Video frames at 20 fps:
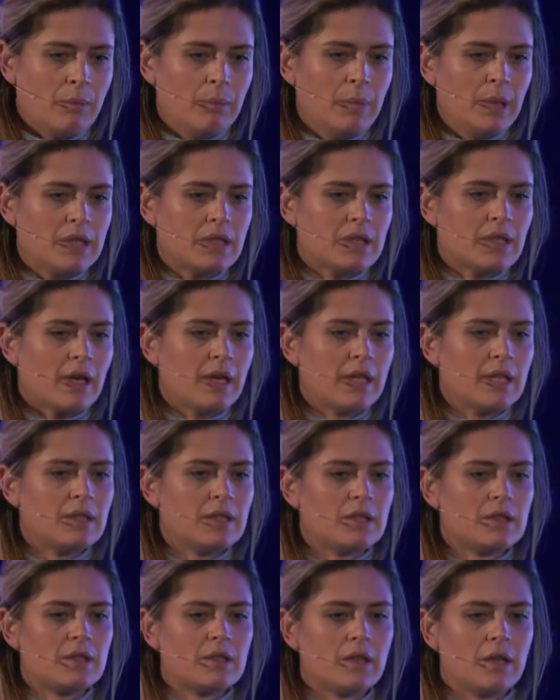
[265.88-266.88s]

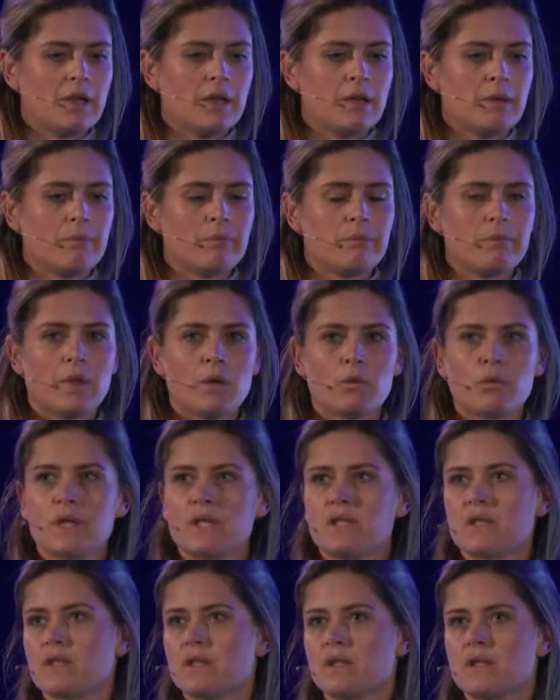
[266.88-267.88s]
Besides
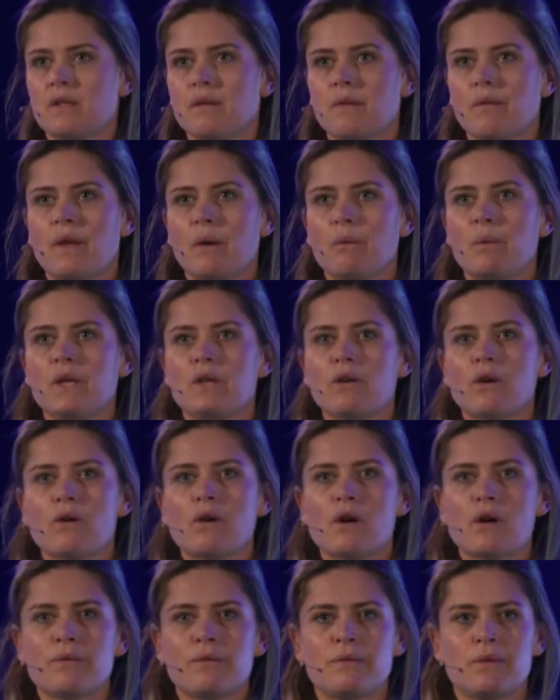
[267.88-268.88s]
risks that we
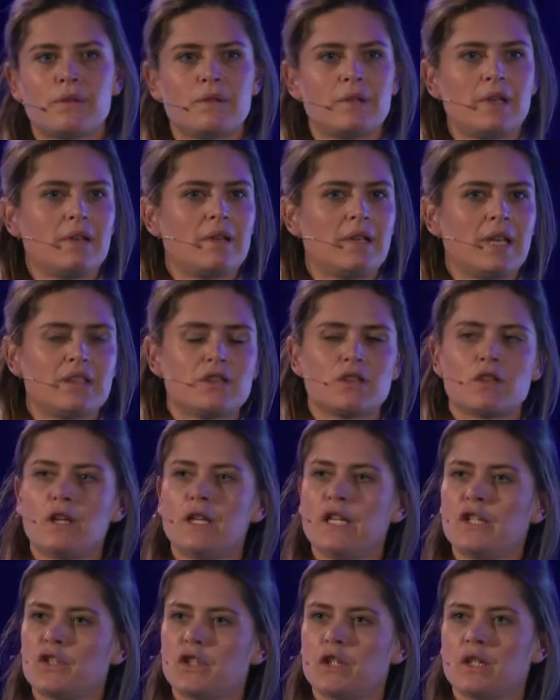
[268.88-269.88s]
know of as
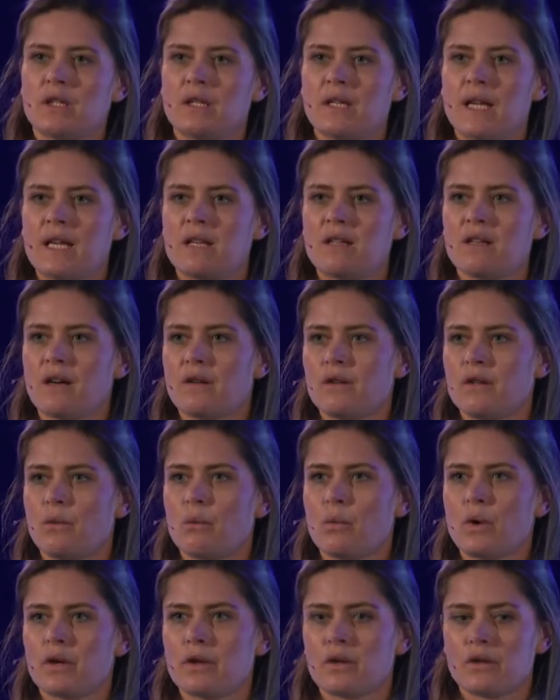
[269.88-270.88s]
collision and
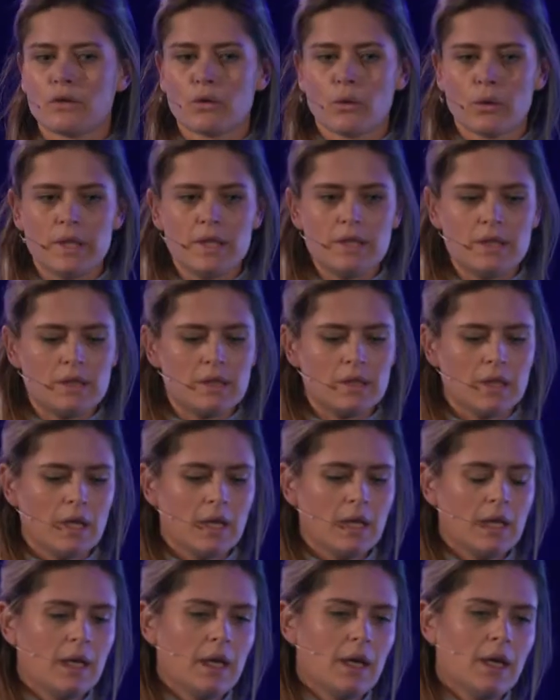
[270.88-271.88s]
underwater noise,
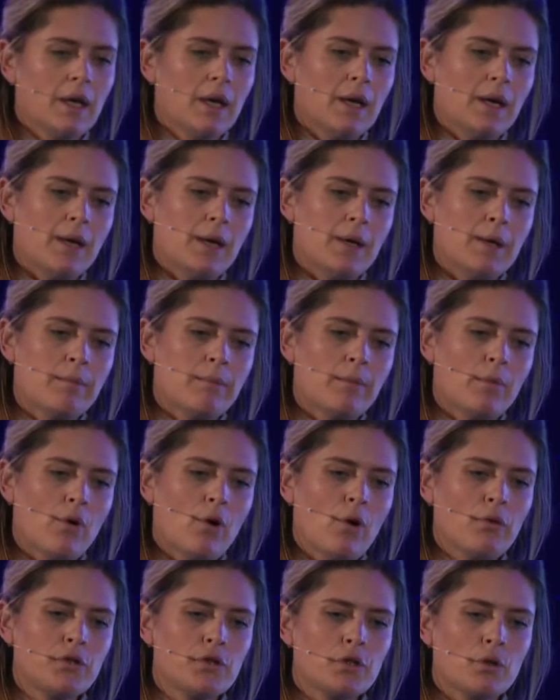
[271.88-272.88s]

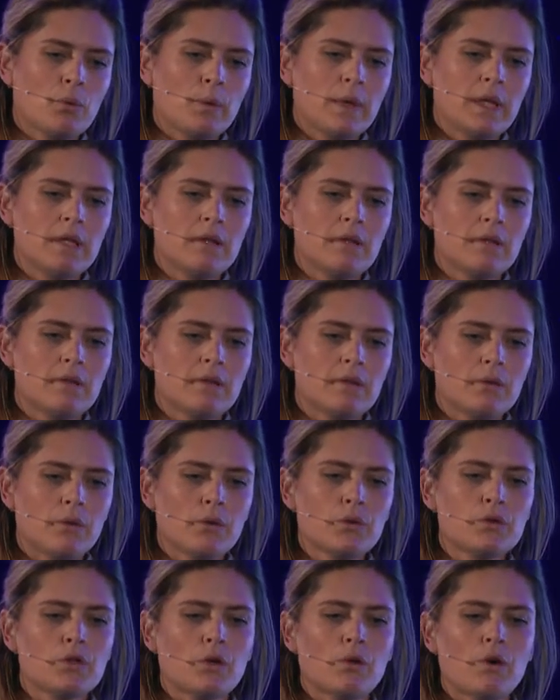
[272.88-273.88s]
offshore wind
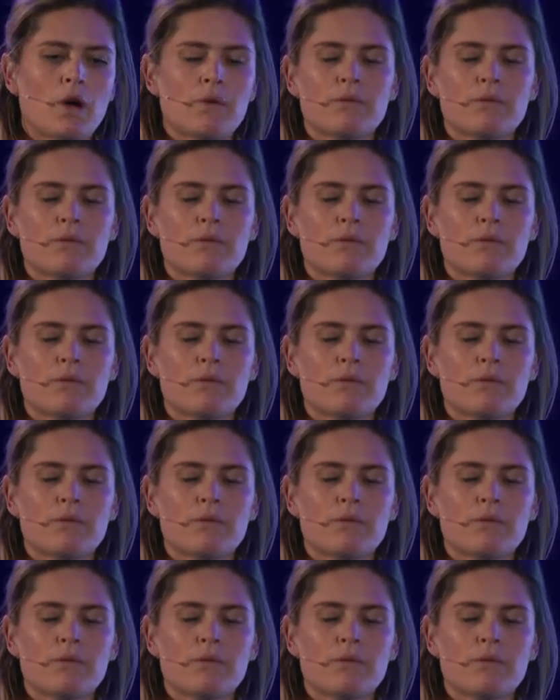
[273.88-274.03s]
also